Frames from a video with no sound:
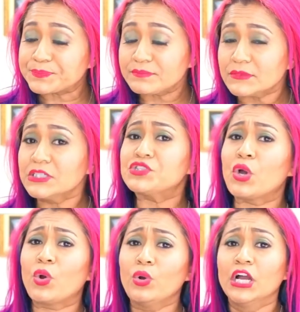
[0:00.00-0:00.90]

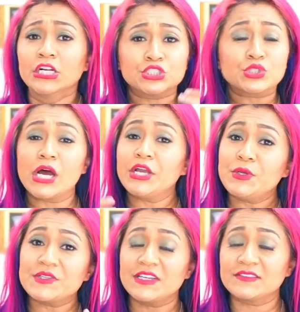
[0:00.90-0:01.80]
So try
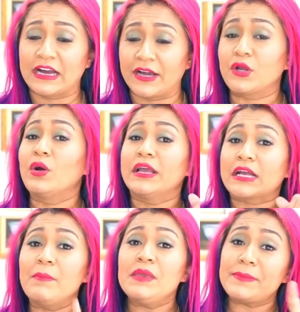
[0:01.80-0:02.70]
using that. Now,
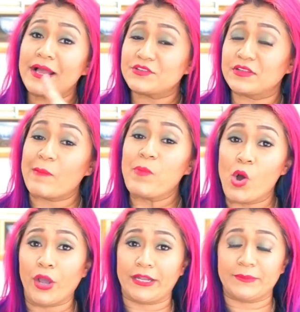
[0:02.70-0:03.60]
coming back to that
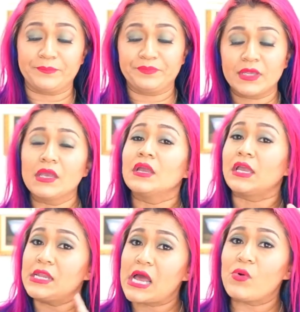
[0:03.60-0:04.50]
point,
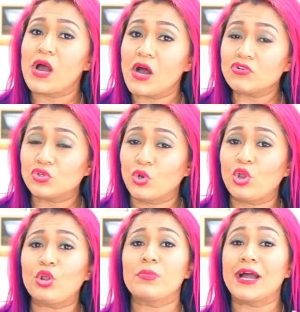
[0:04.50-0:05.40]
in our
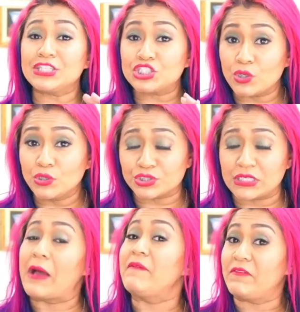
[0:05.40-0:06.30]
household, my children,
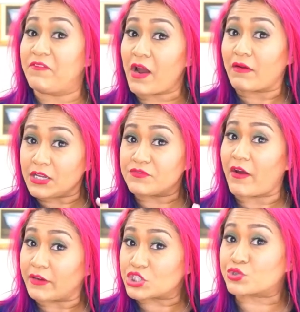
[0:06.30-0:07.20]
I'm a very,
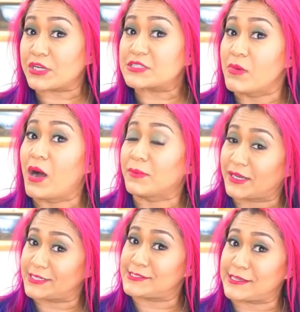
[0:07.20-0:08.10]
very strict mom. Like
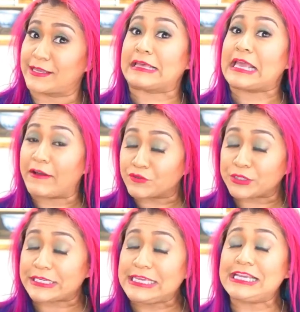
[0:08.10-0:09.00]
I said, they have to
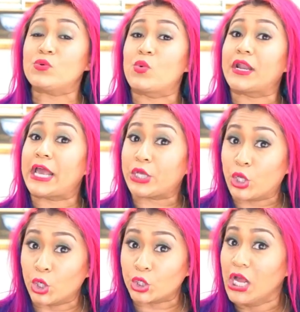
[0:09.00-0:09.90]
eat what I
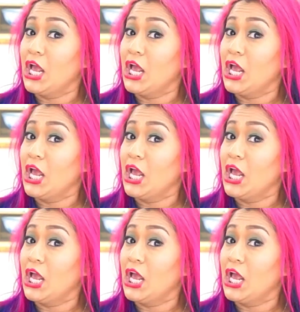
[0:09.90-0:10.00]
cook.